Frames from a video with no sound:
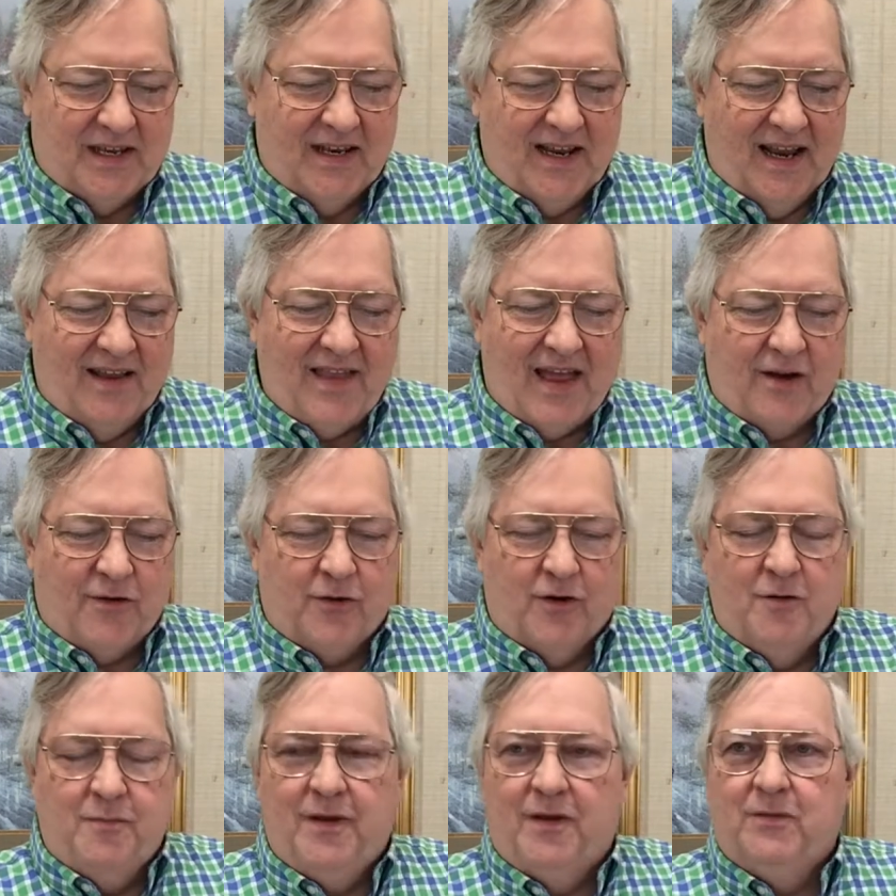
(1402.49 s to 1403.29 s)
And in that
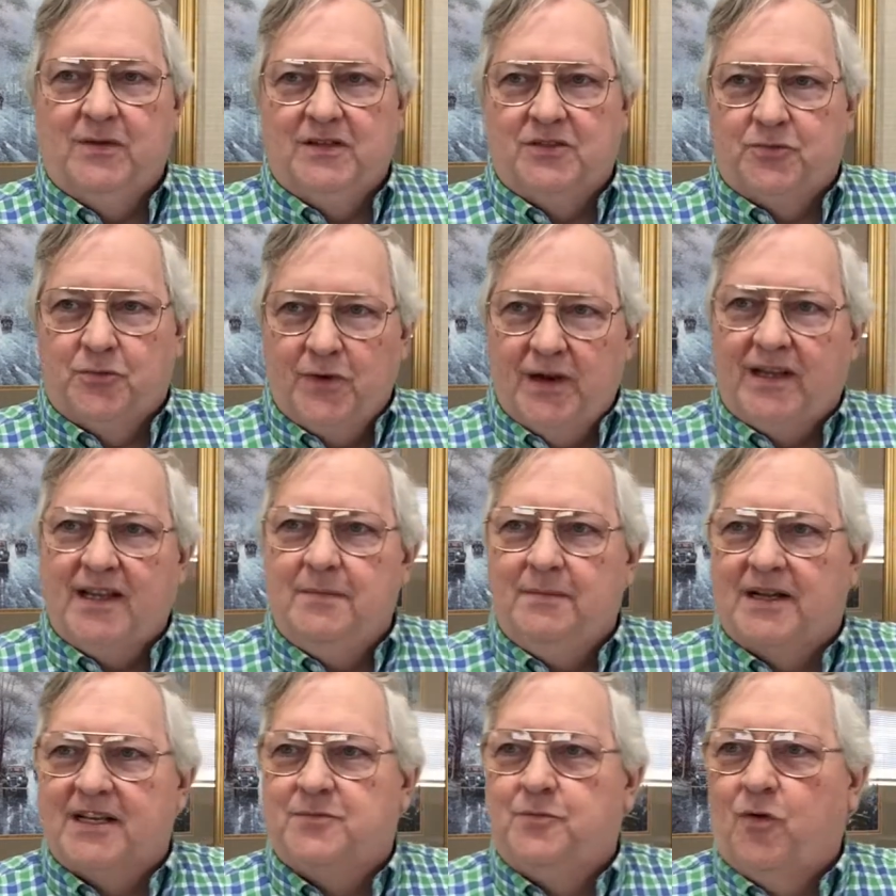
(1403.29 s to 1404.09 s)
group, it was really
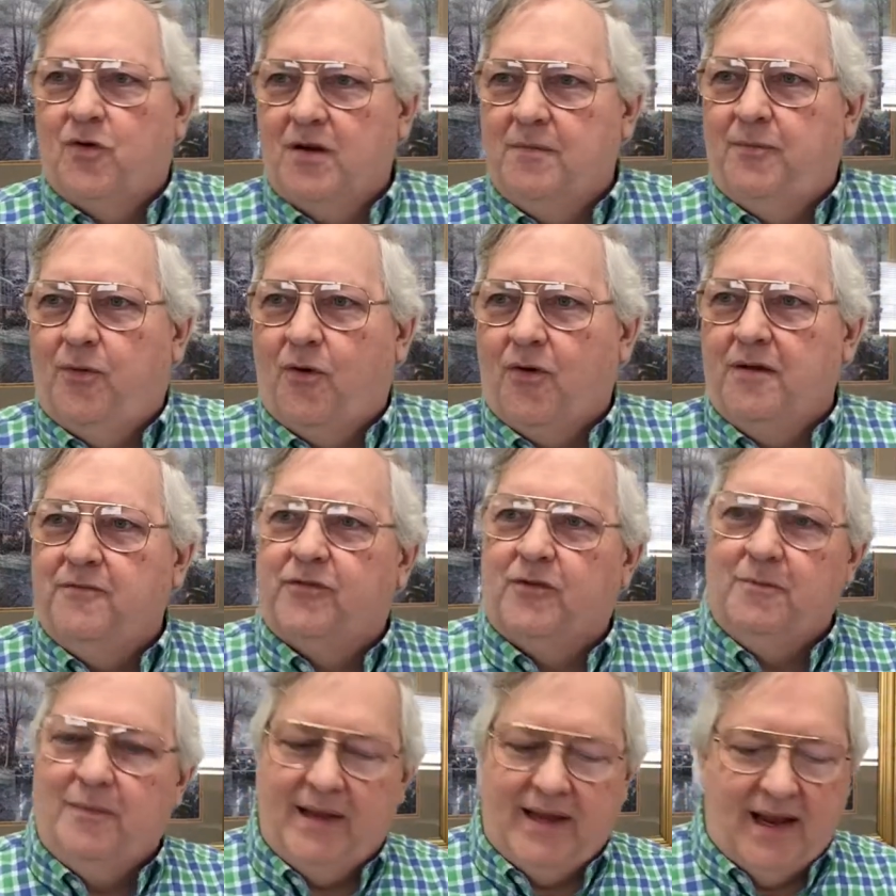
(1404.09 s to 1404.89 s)
much more
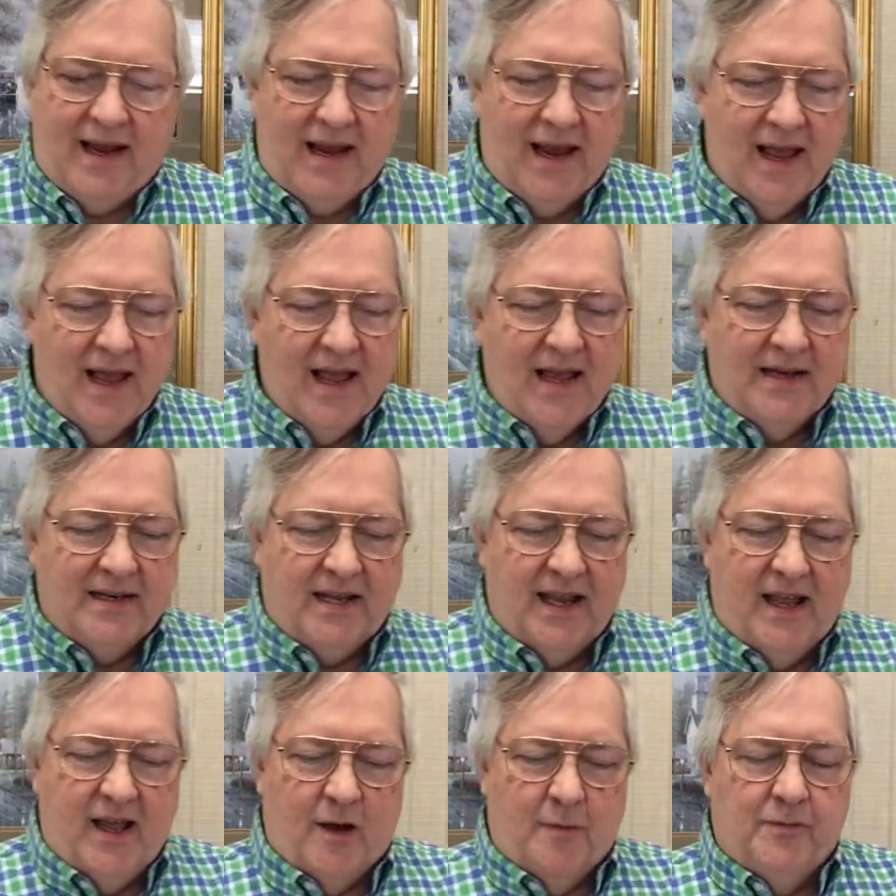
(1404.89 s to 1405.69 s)
important for me
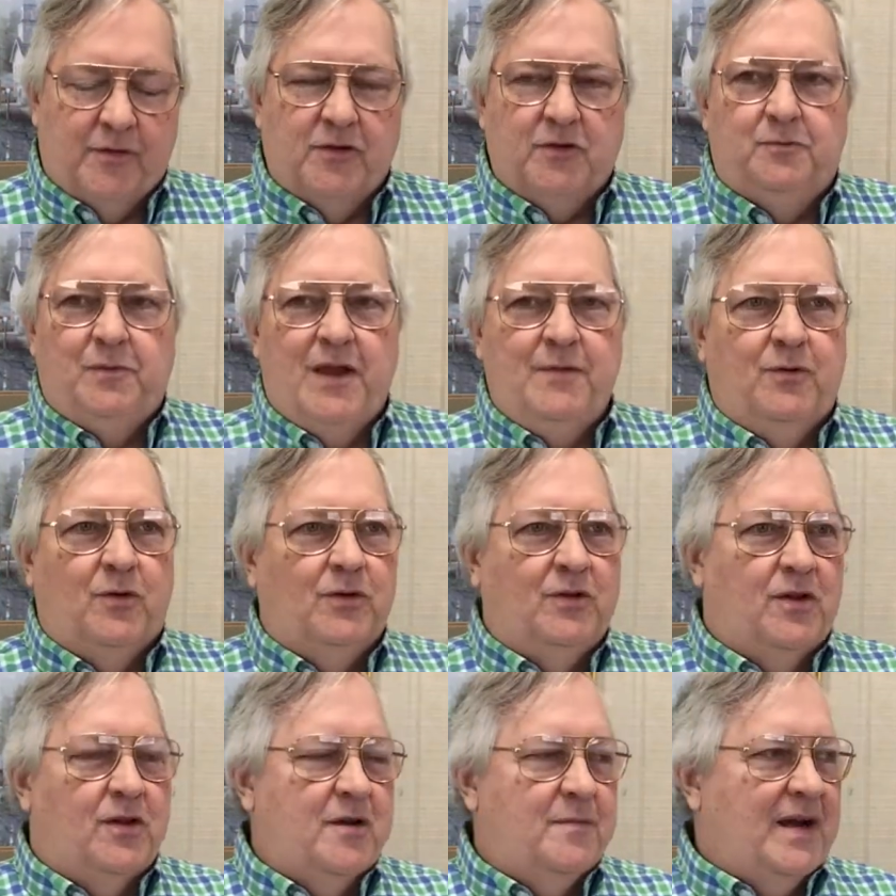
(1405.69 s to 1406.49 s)
to help those
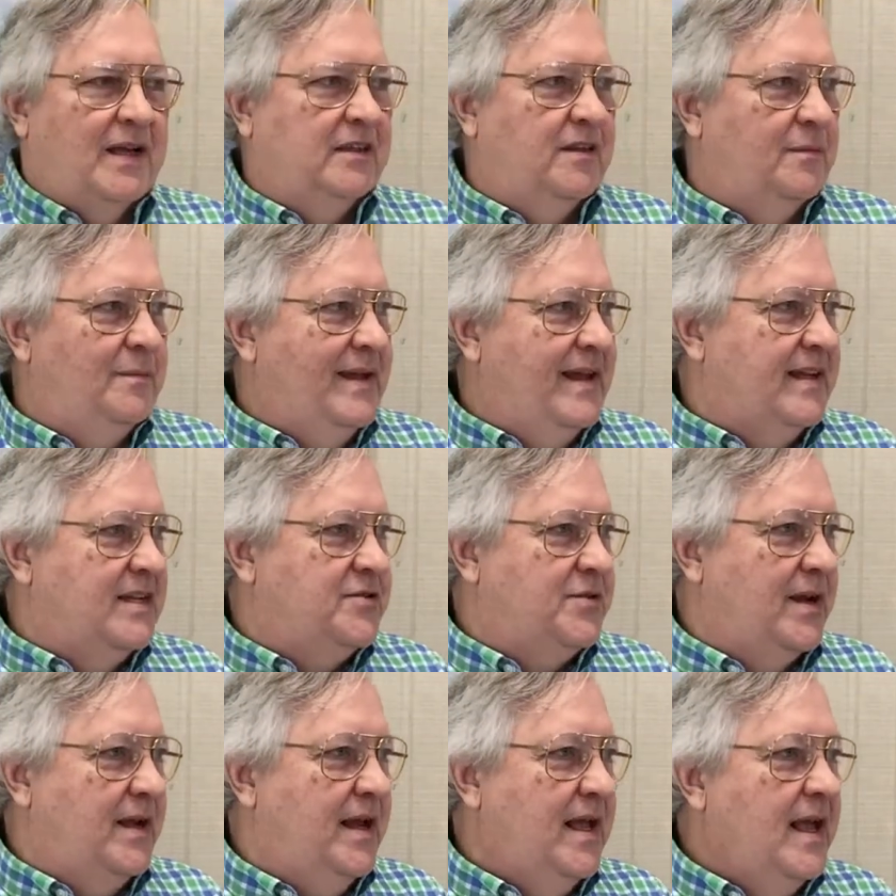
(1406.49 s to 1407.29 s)
people learn about the
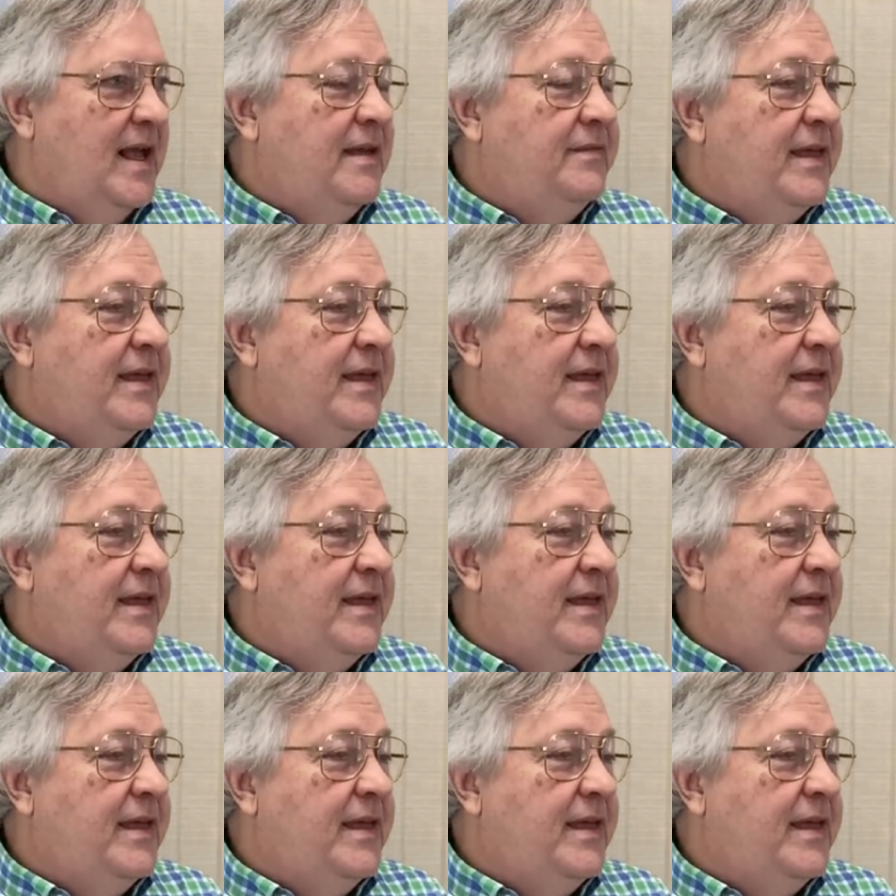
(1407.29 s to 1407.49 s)
ministry